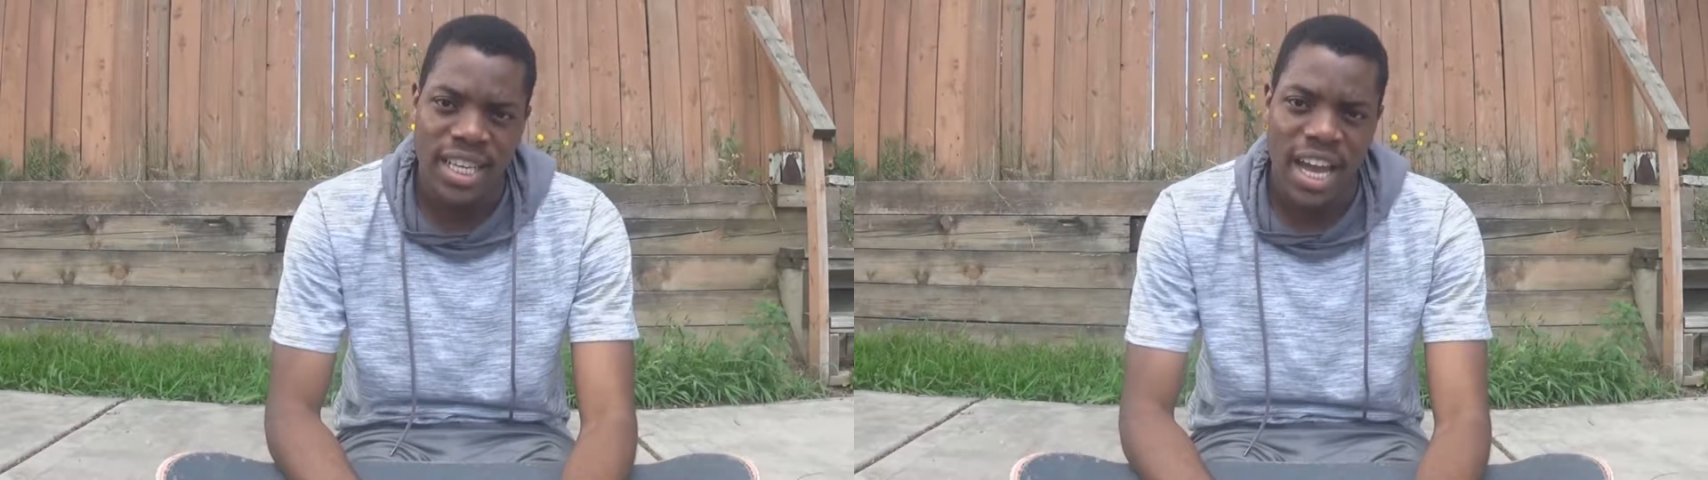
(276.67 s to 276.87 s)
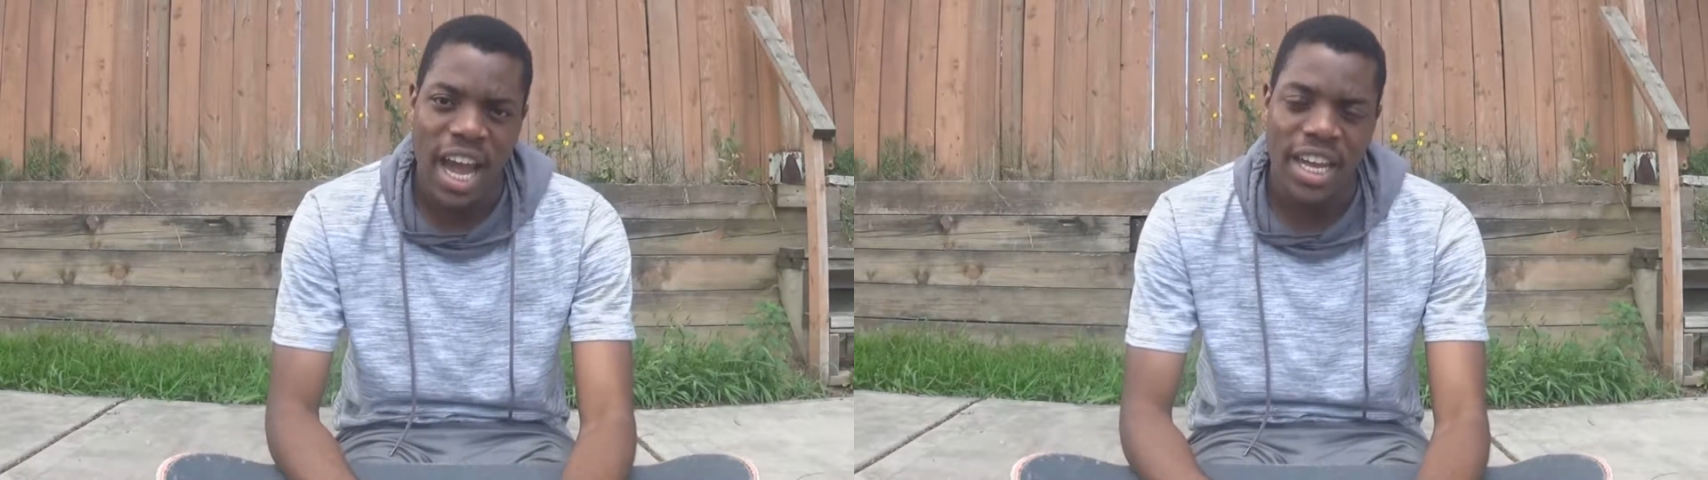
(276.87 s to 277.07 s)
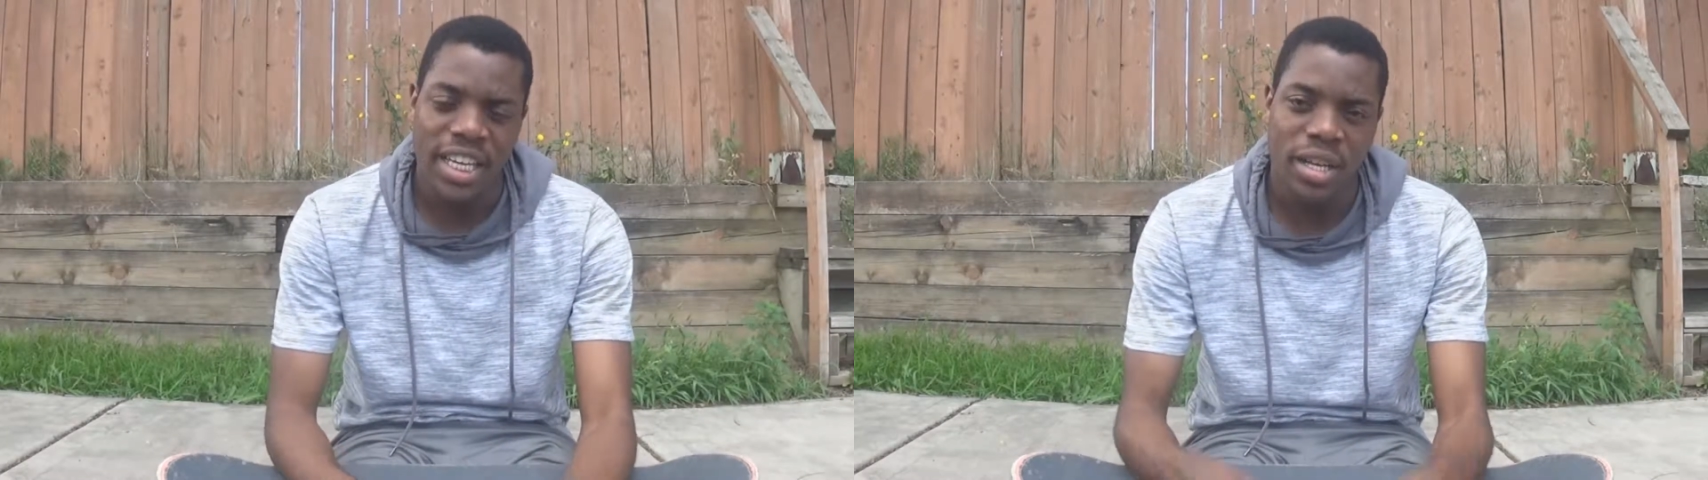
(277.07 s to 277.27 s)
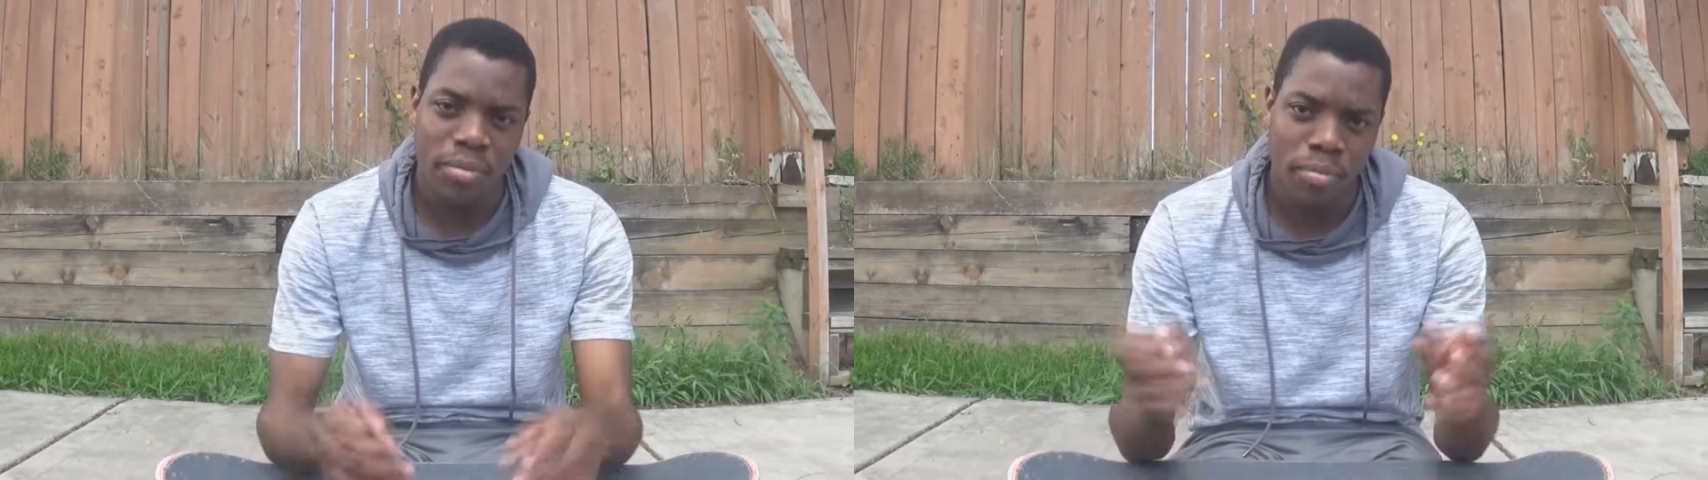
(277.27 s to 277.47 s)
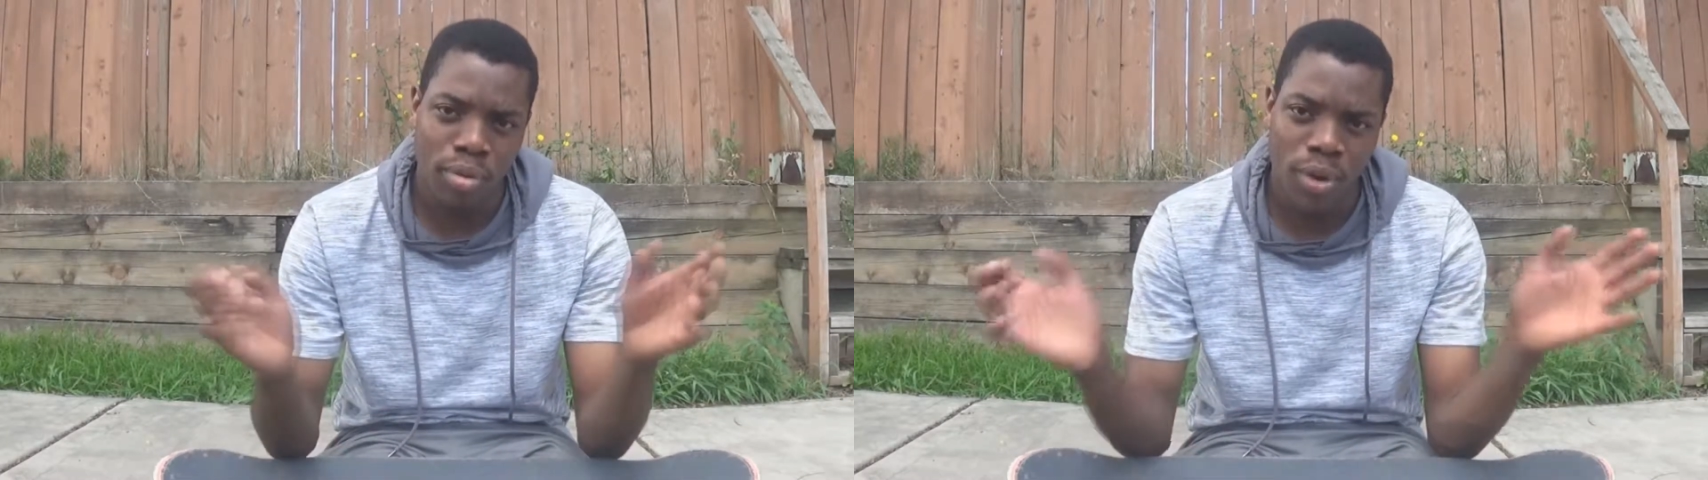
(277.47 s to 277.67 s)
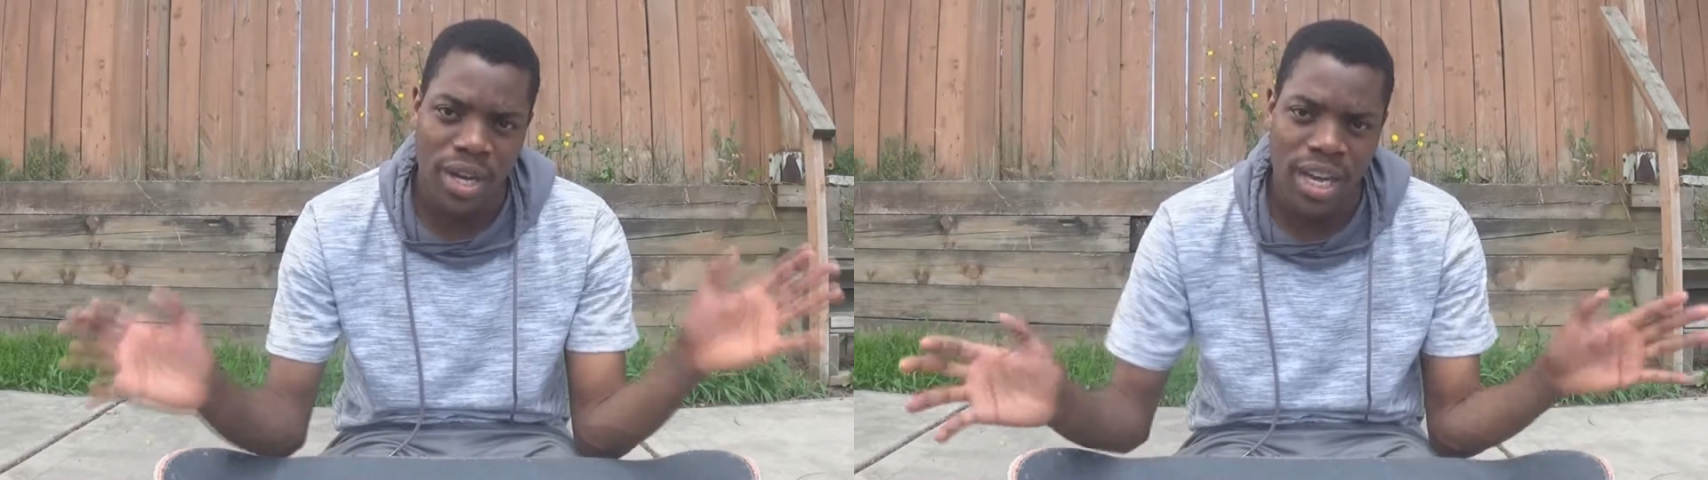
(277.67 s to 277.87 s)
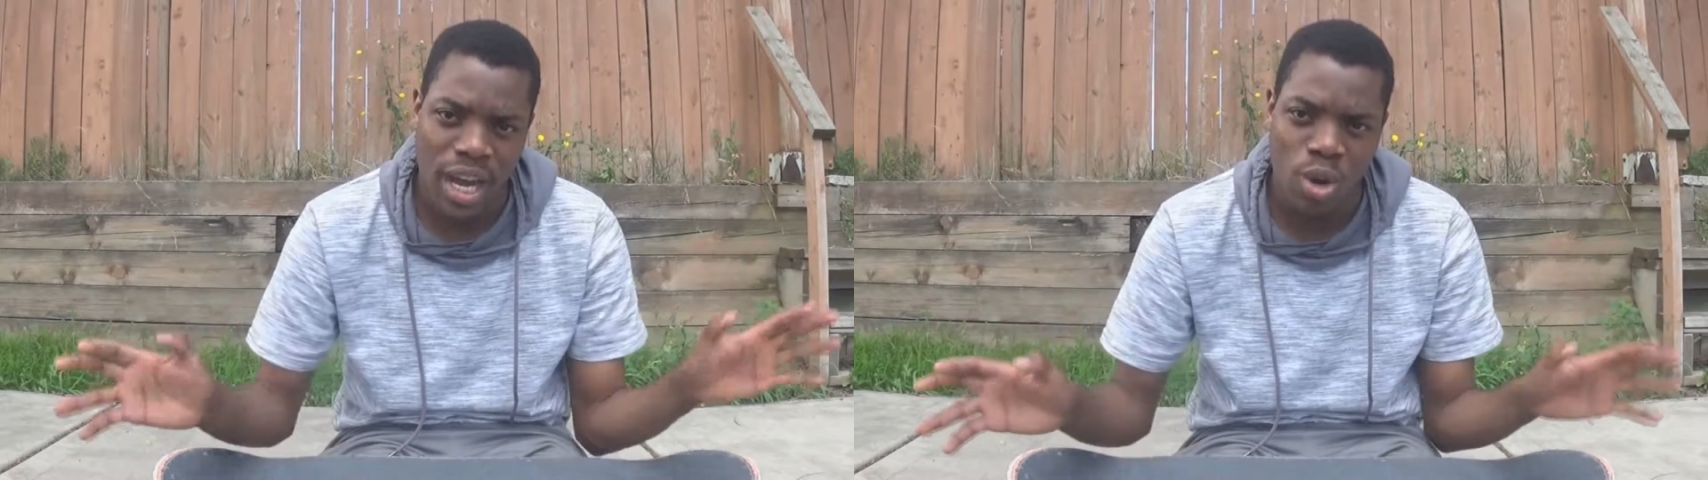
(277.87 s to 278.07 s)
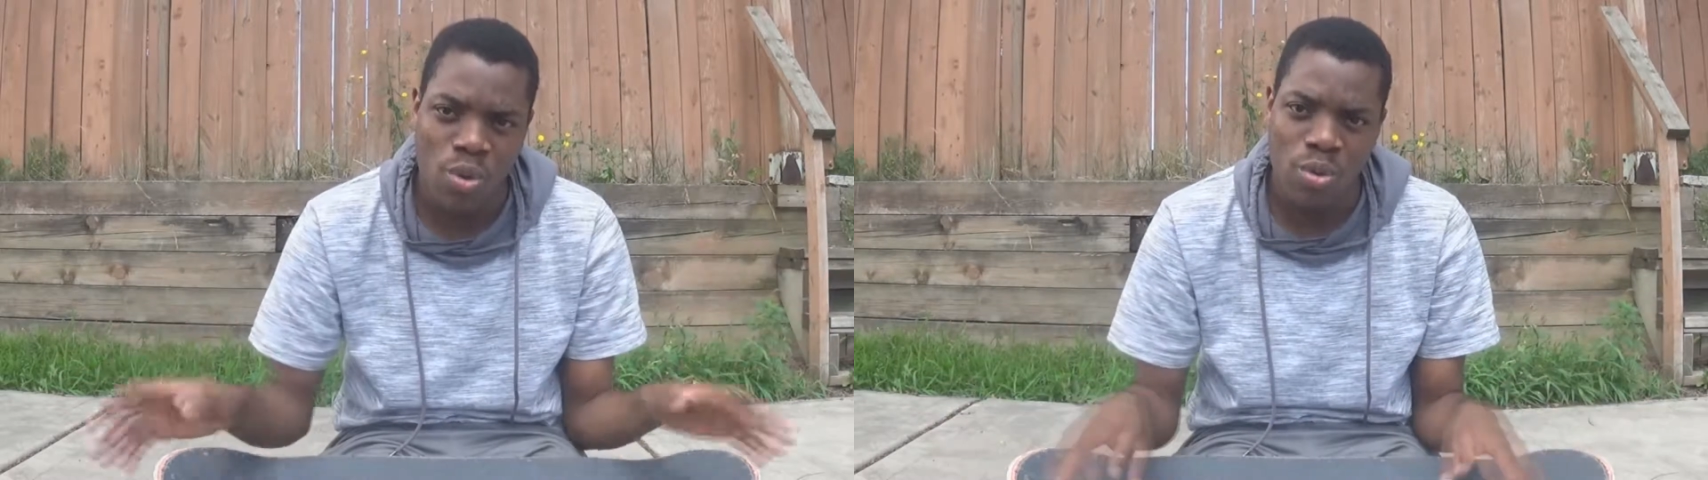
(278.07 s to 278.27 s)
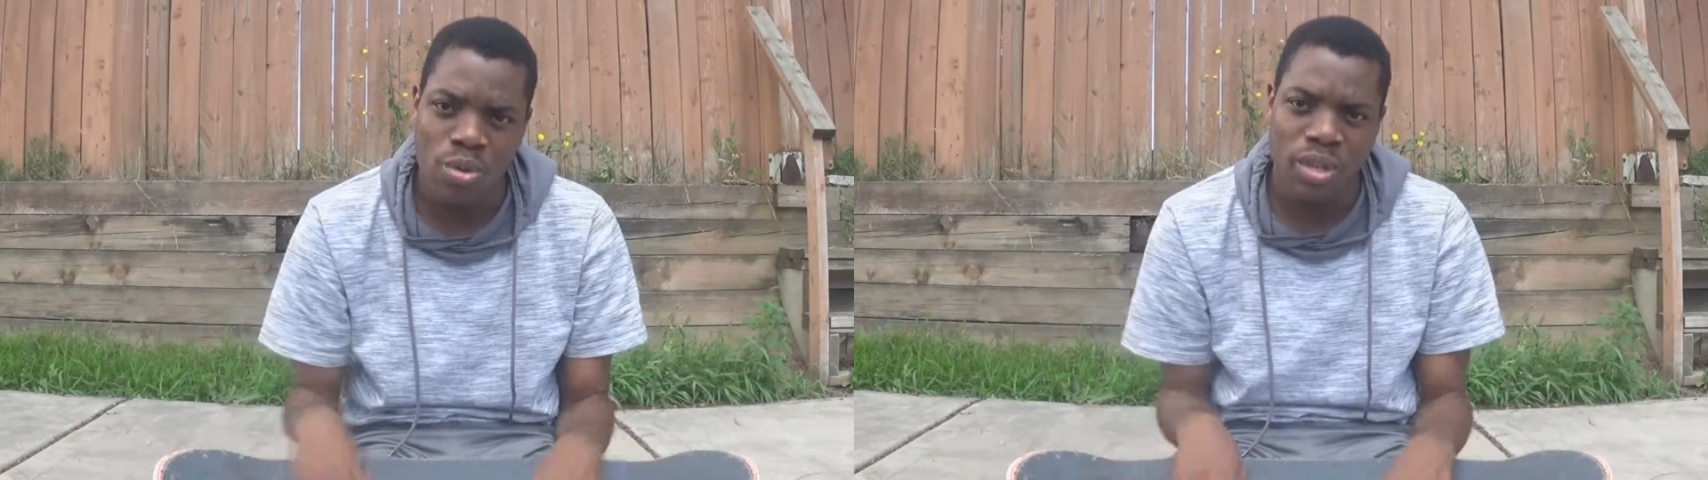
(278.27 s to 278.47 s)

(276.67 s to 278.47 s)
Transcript: that I can point out,